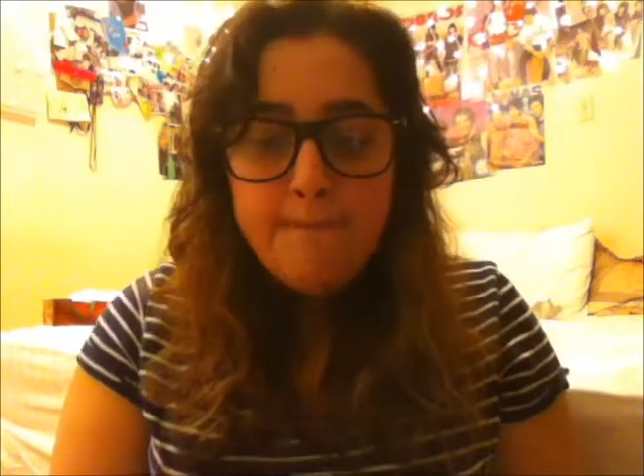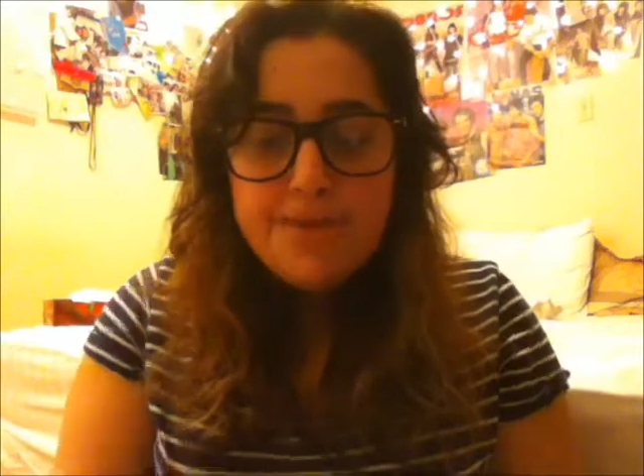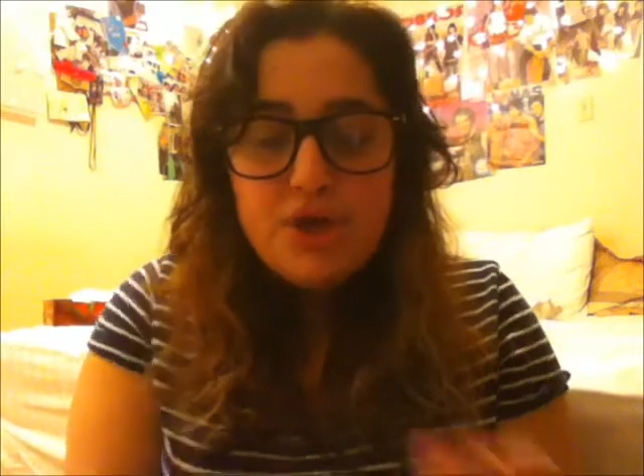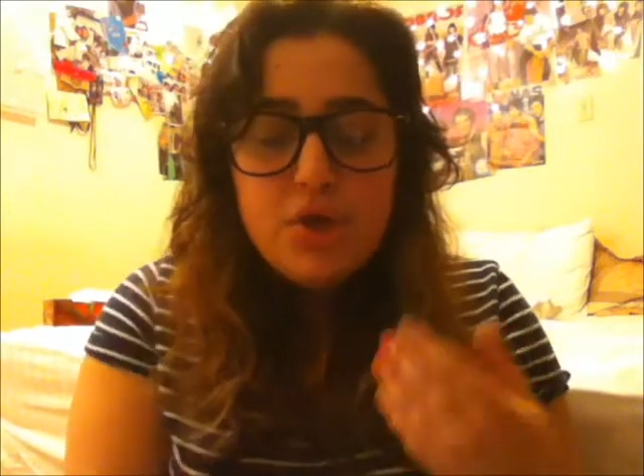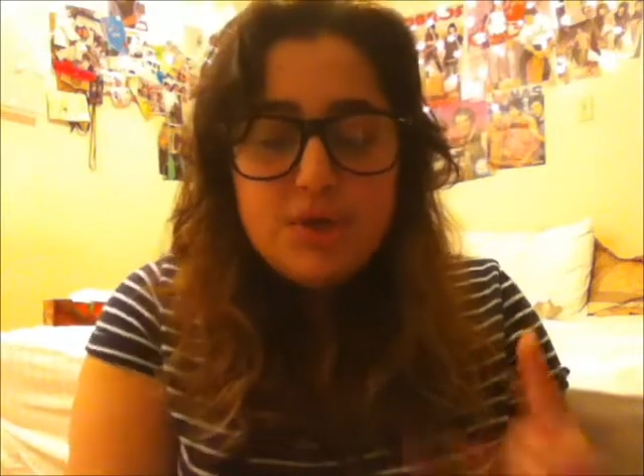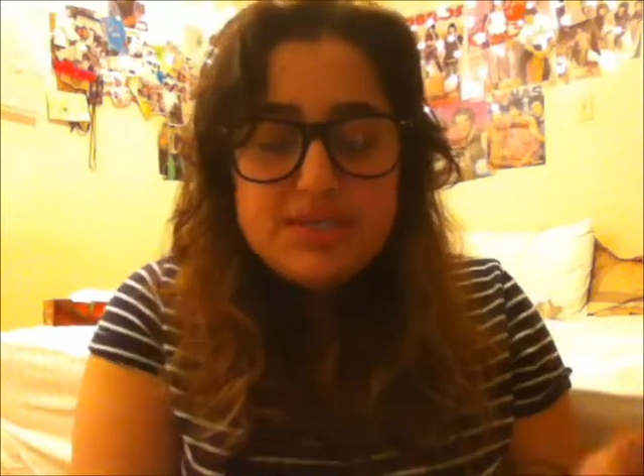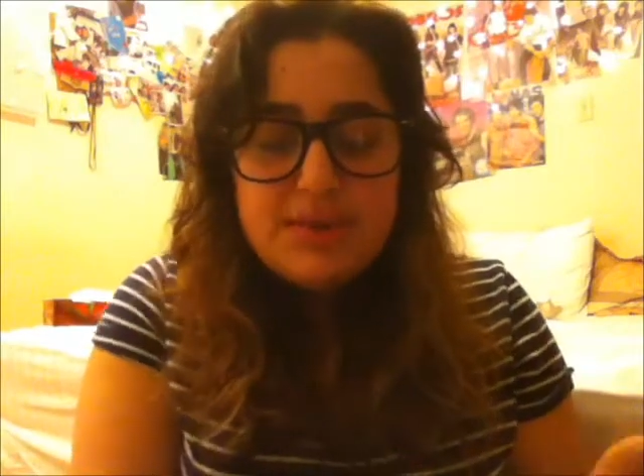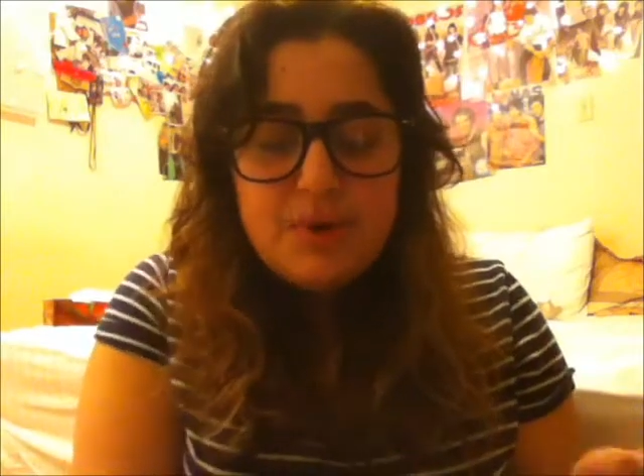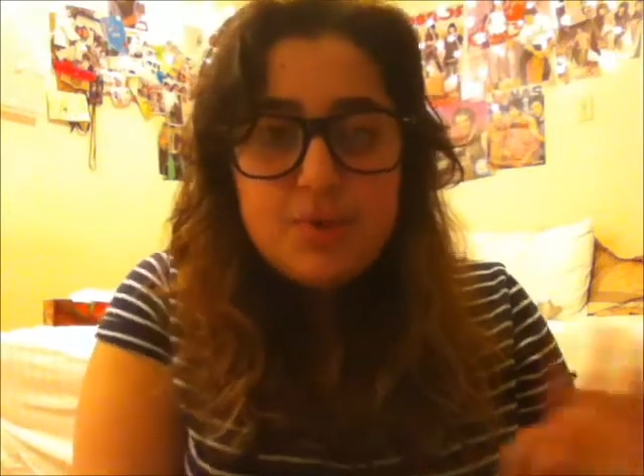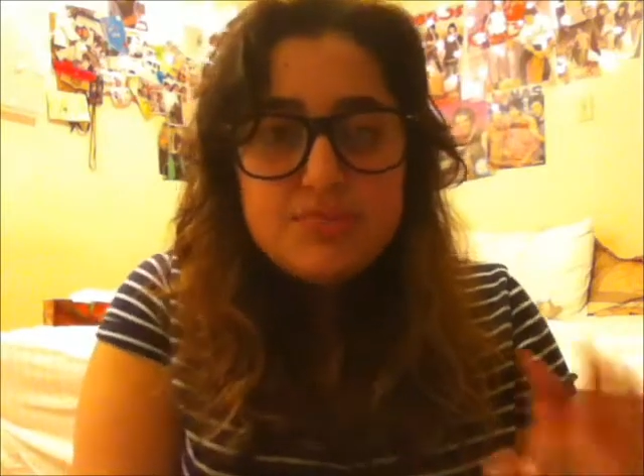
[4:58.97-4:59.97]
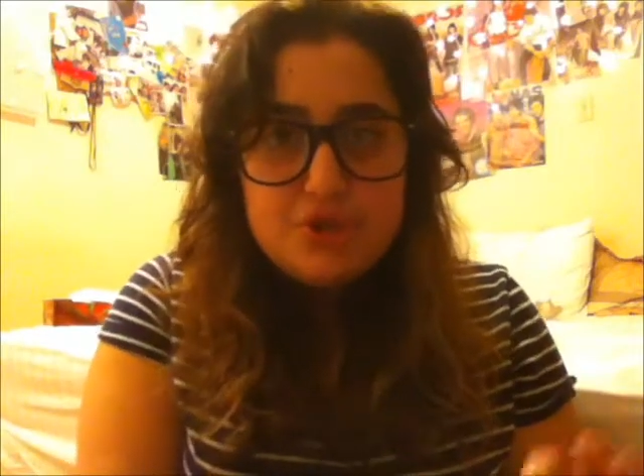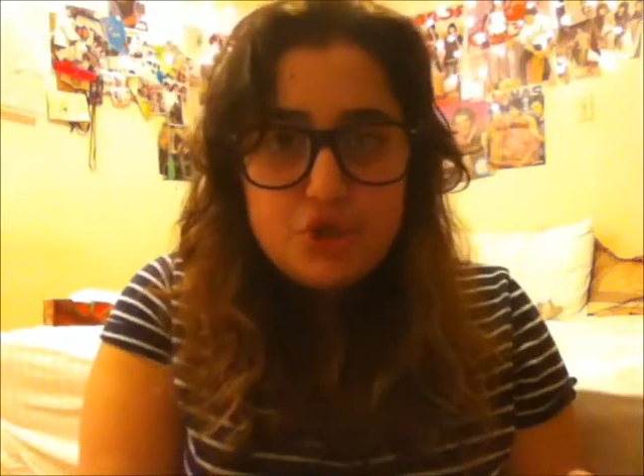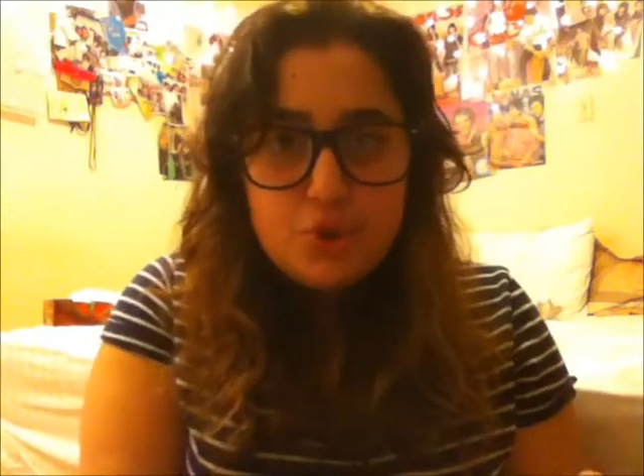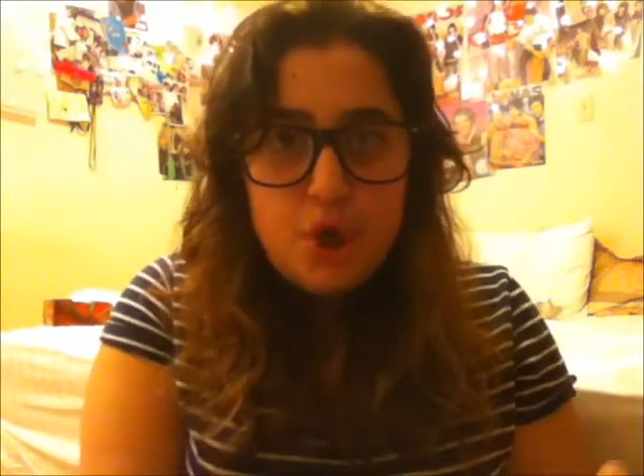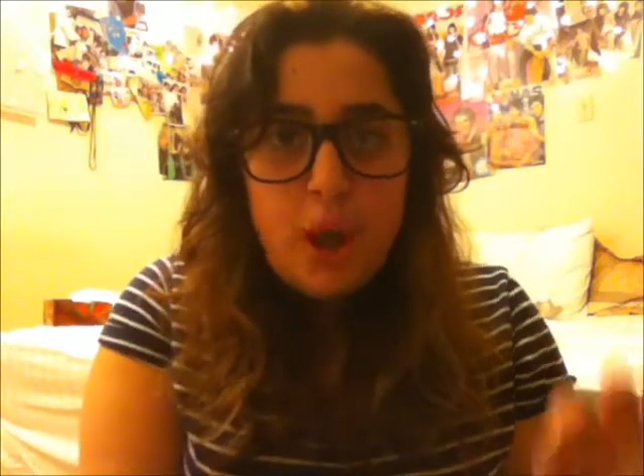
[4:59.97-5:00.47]
But you're gonna go date someone who's
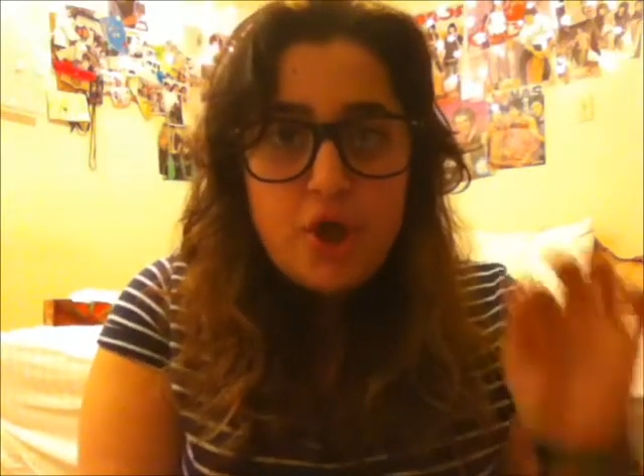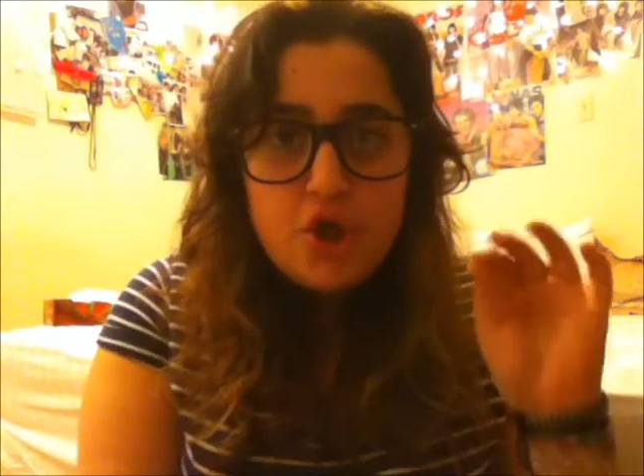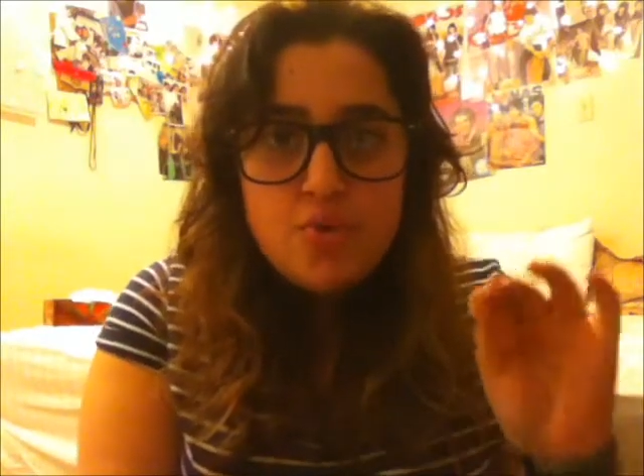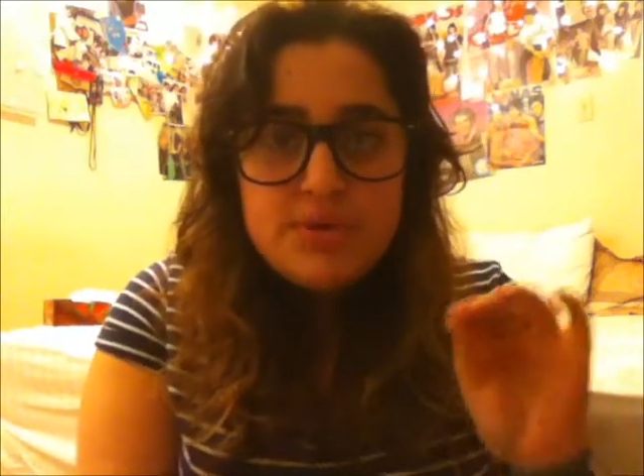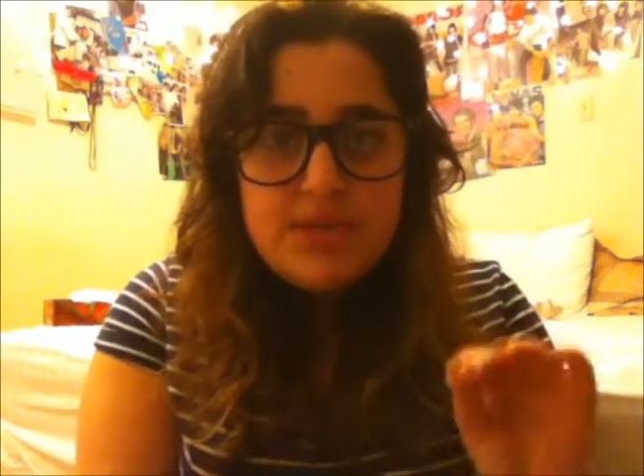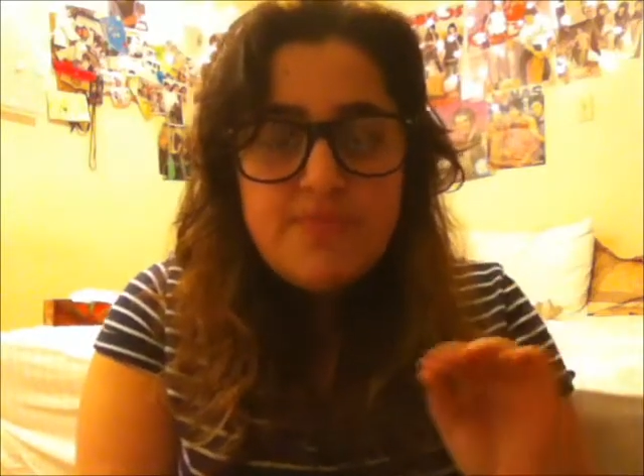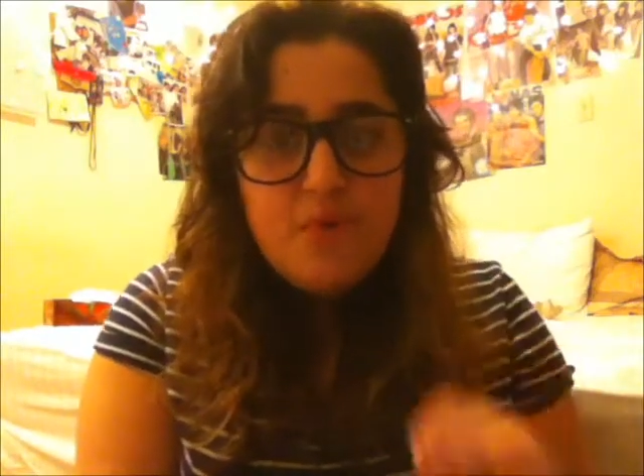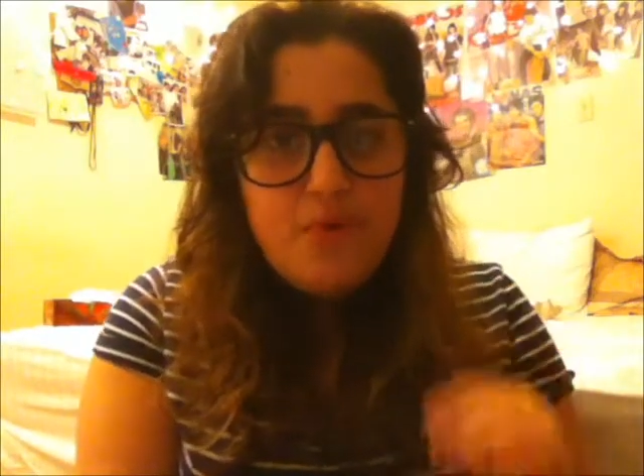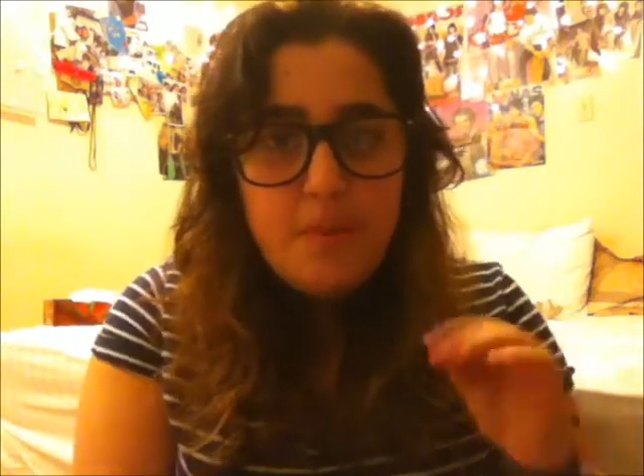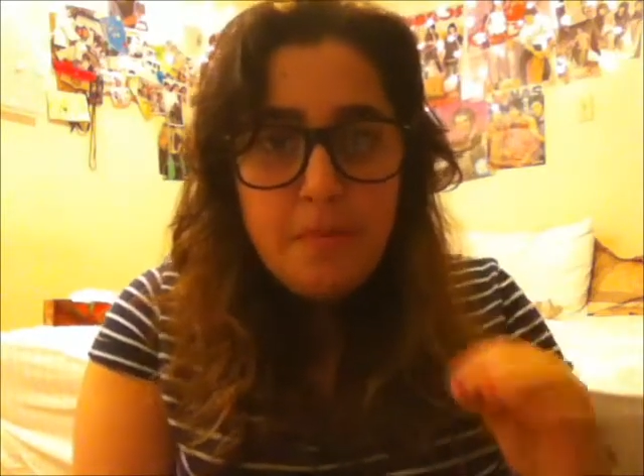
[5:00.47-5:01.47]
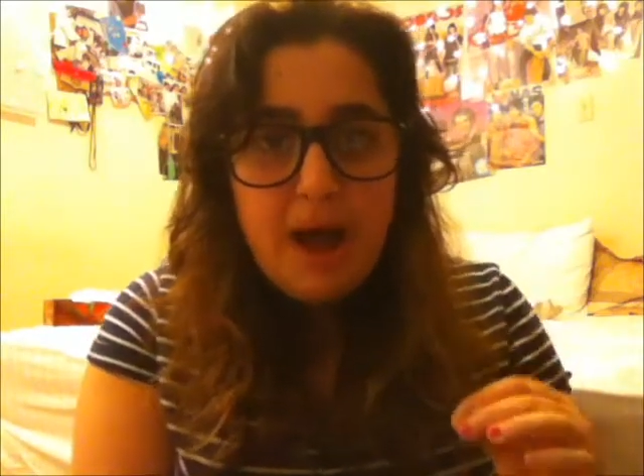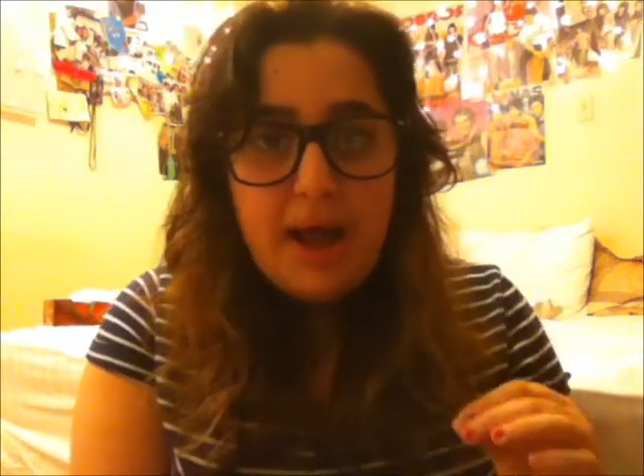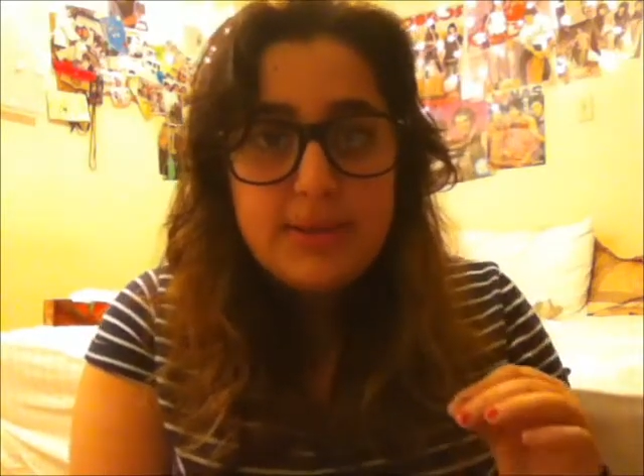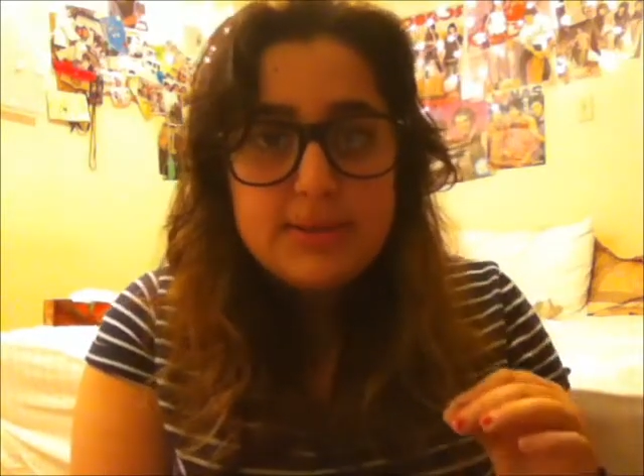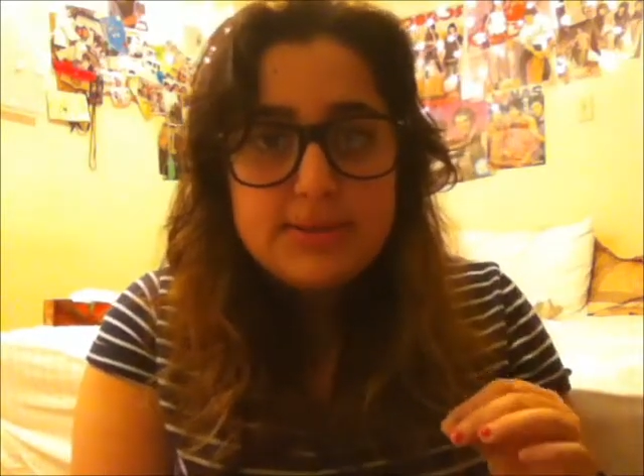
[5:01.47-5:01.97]
mature, use them for their
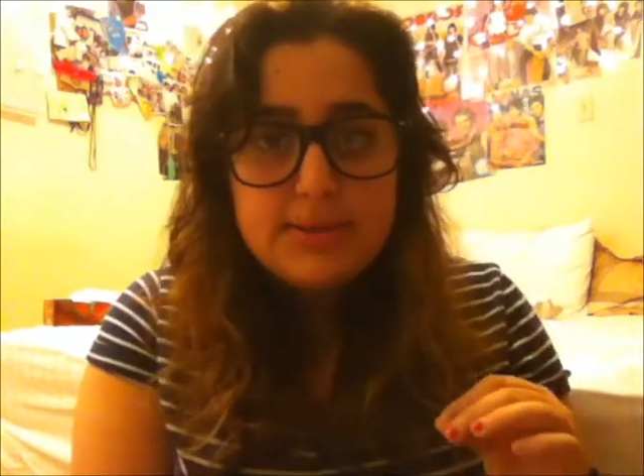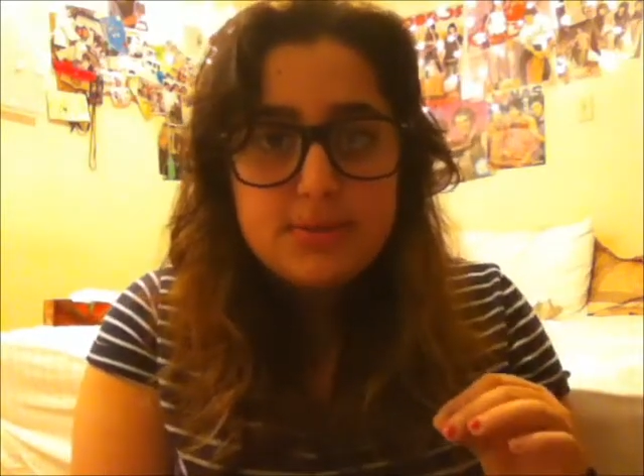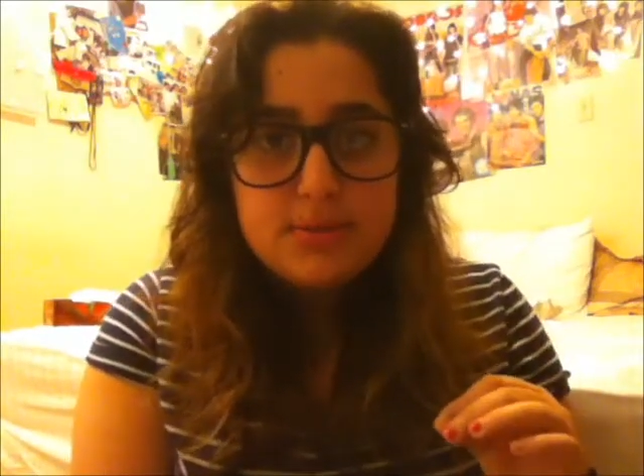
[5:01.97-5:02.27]
minds.